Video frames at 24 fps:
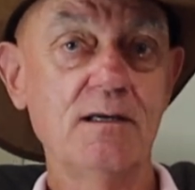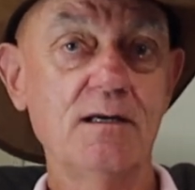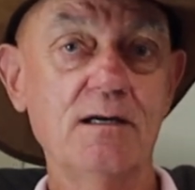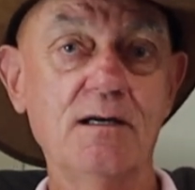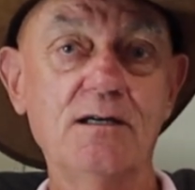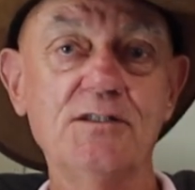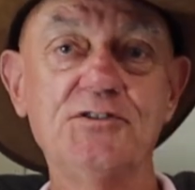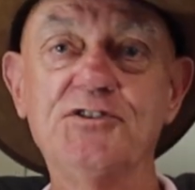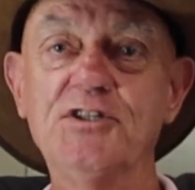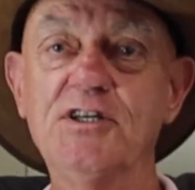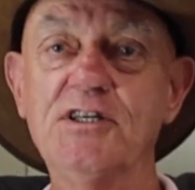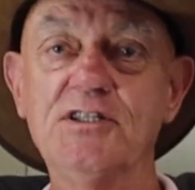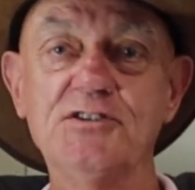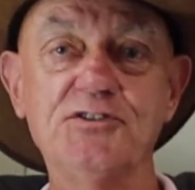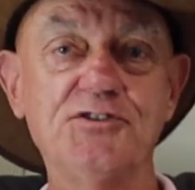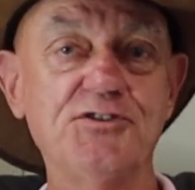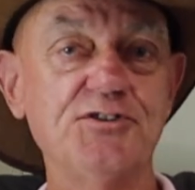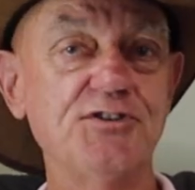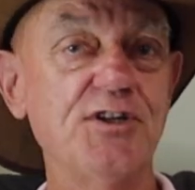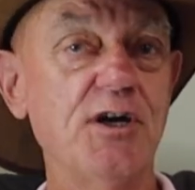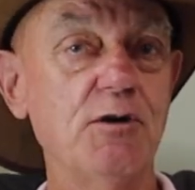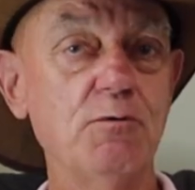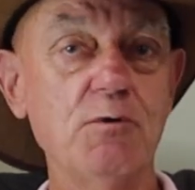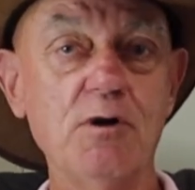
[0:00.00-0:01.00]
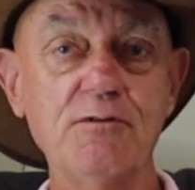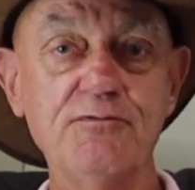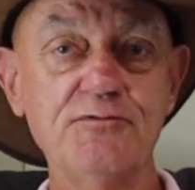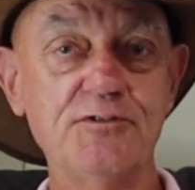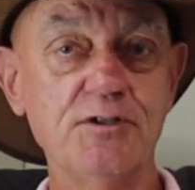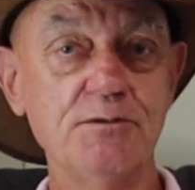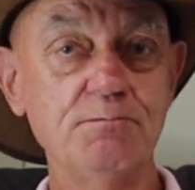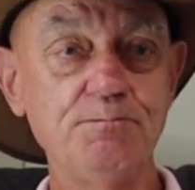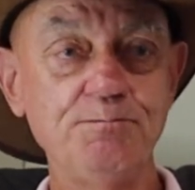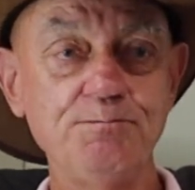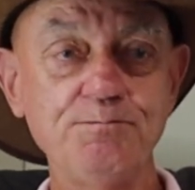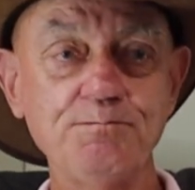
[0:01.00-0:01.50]
I see it so
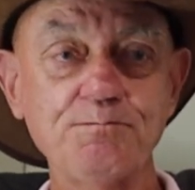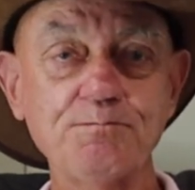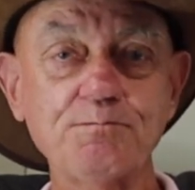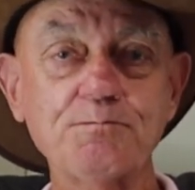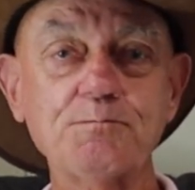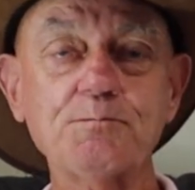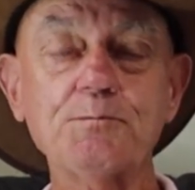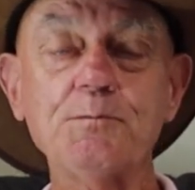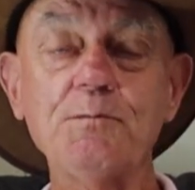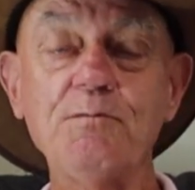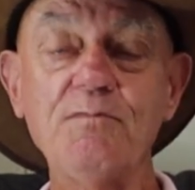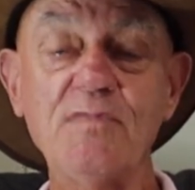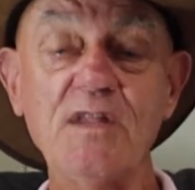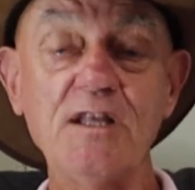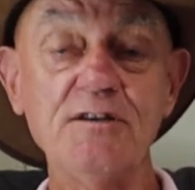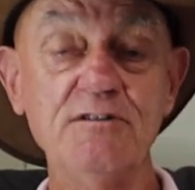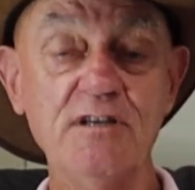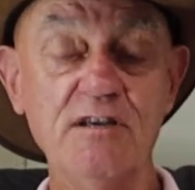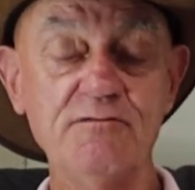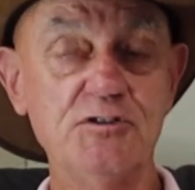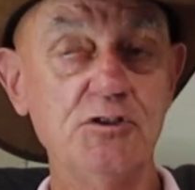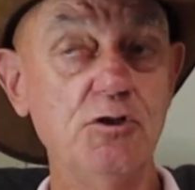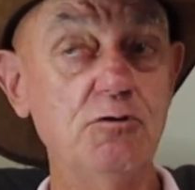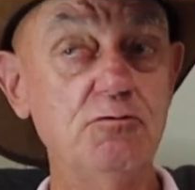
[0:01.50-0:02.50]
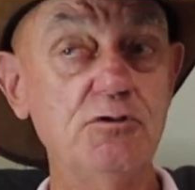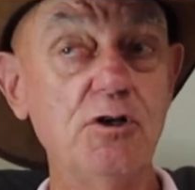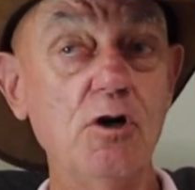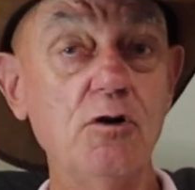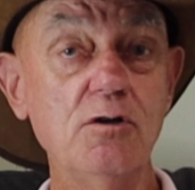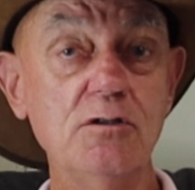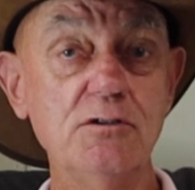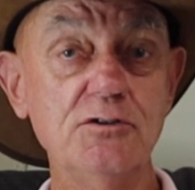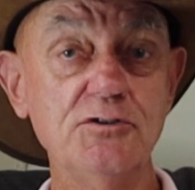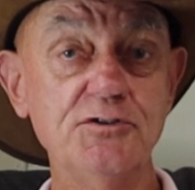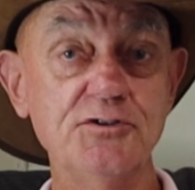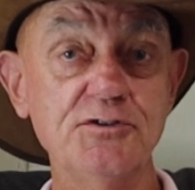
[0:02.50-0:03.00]
often. You have 2
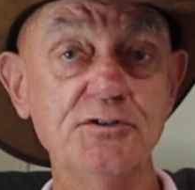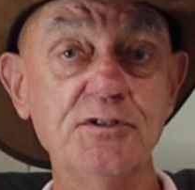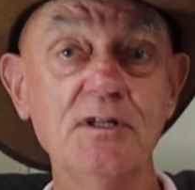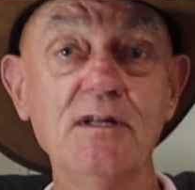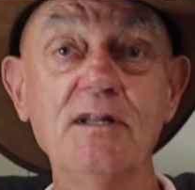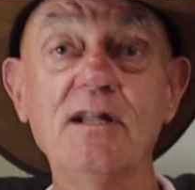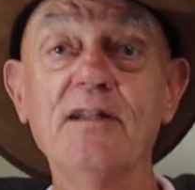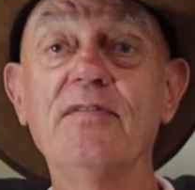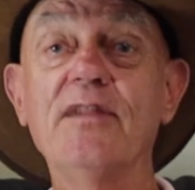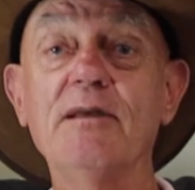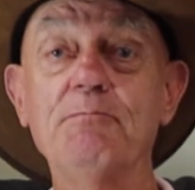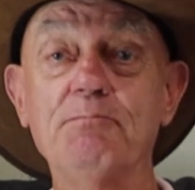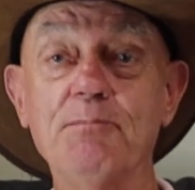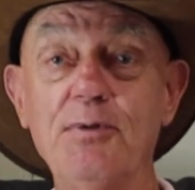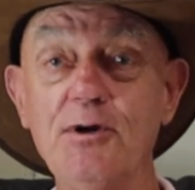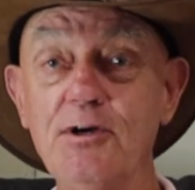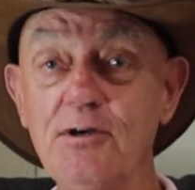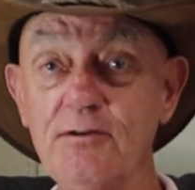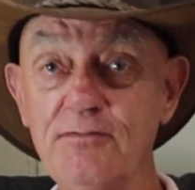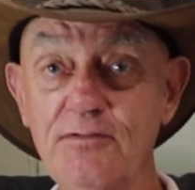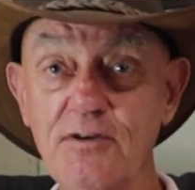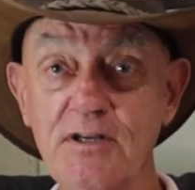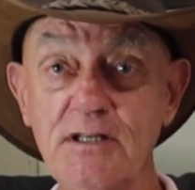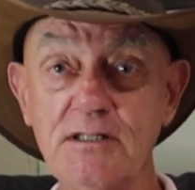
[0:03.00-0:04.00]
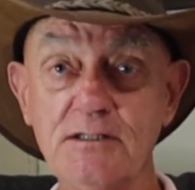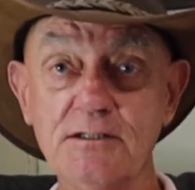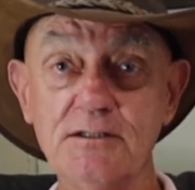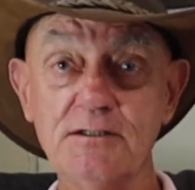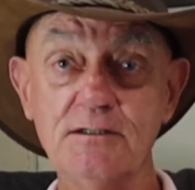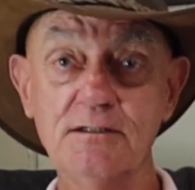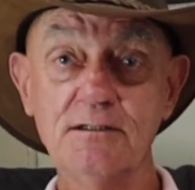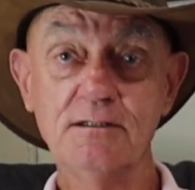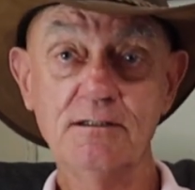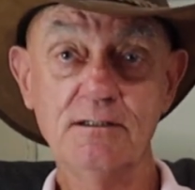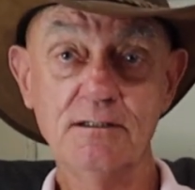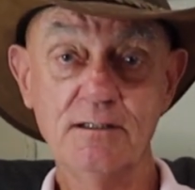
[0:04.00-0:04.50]
dogs, they're
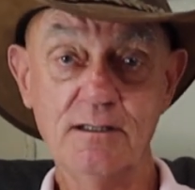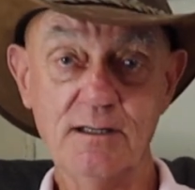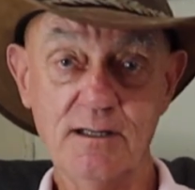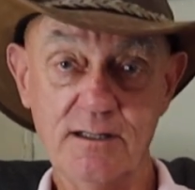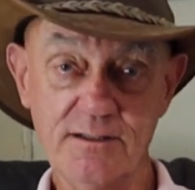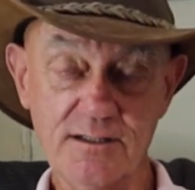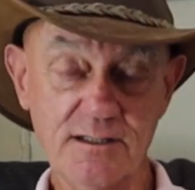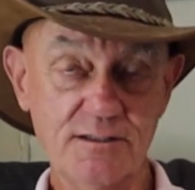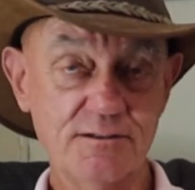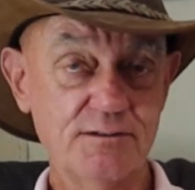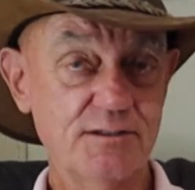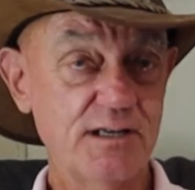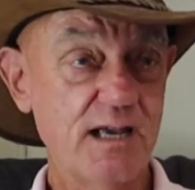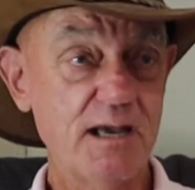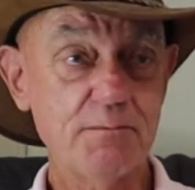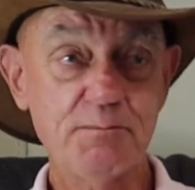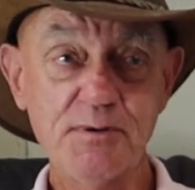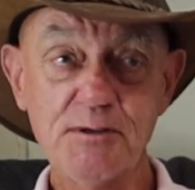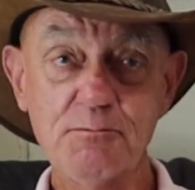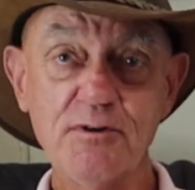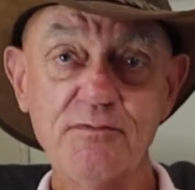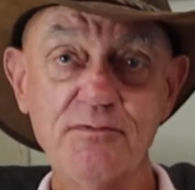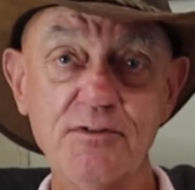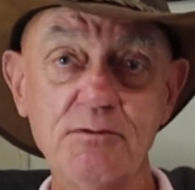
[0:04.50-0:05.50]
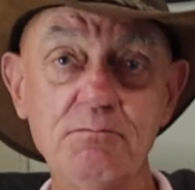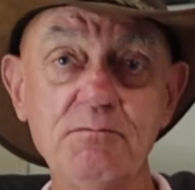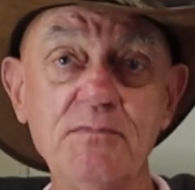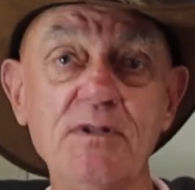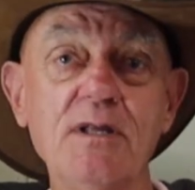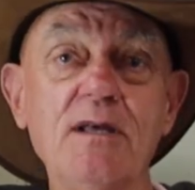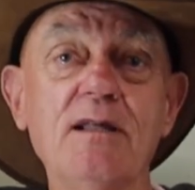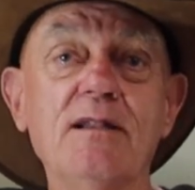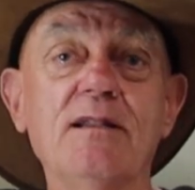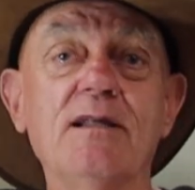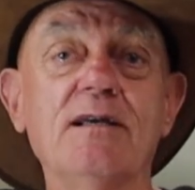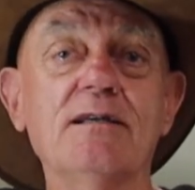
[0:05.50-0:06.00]
perfect, and they're happy with them,
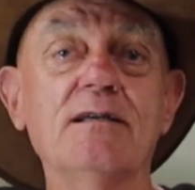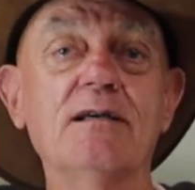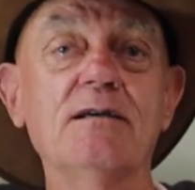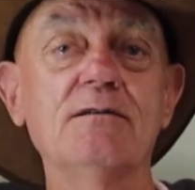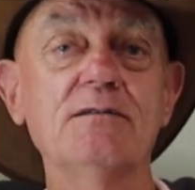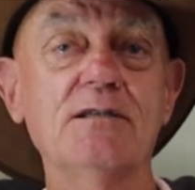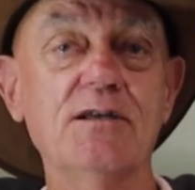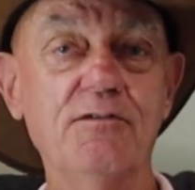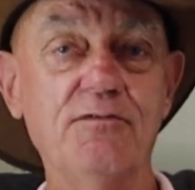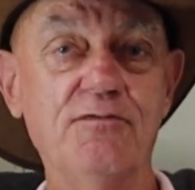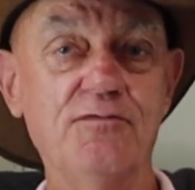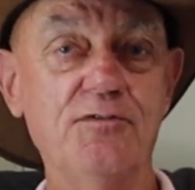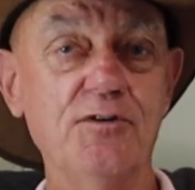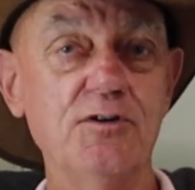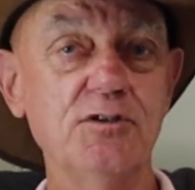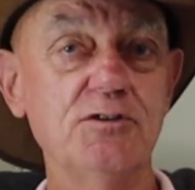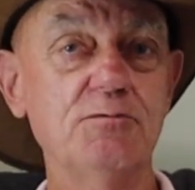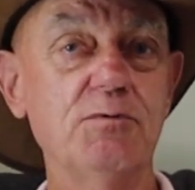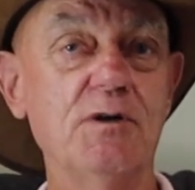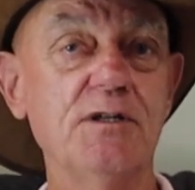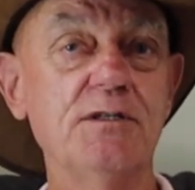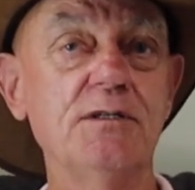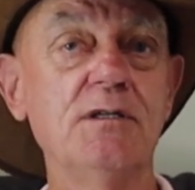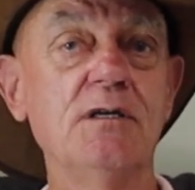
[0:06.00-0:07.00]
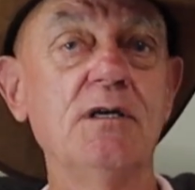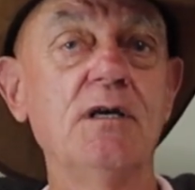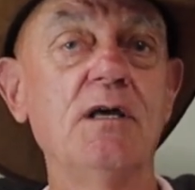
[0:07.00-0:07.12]
then go and get a 3rd one.